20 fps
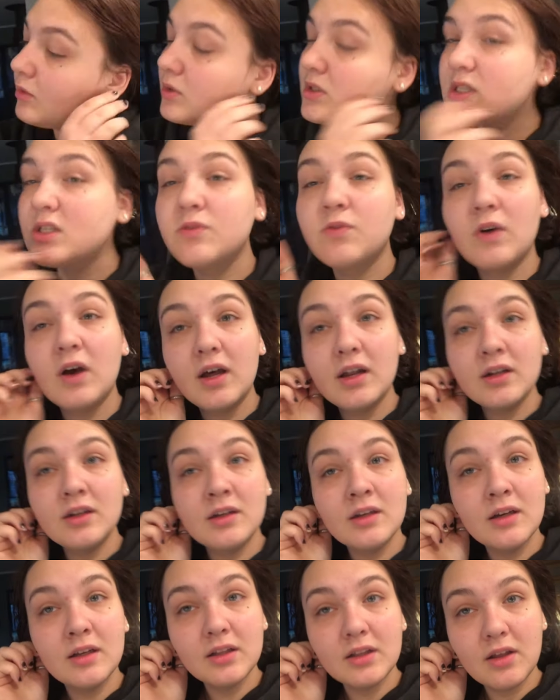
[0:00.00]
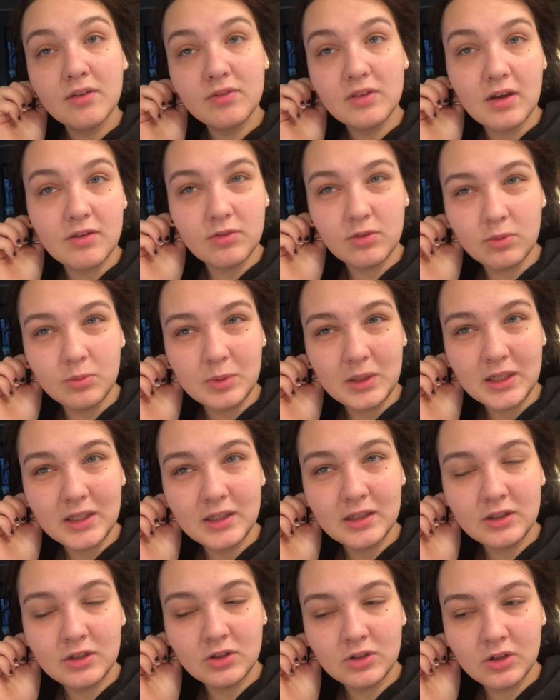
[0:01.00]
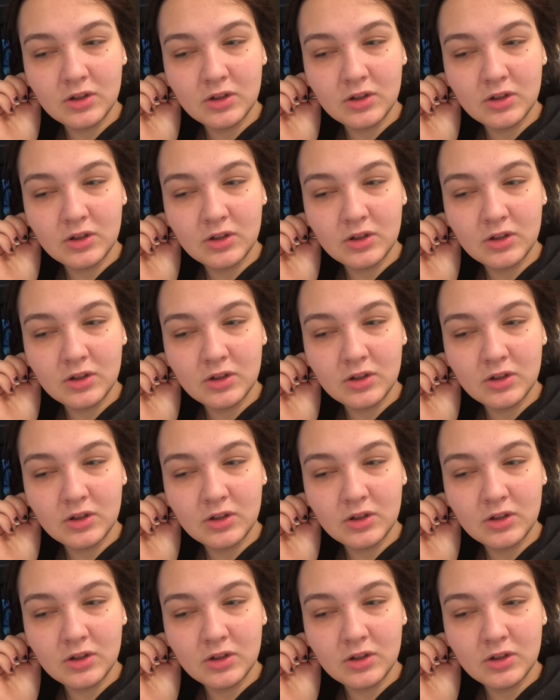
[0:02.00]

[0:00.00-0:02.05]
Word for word: which is fun. Love that for me, you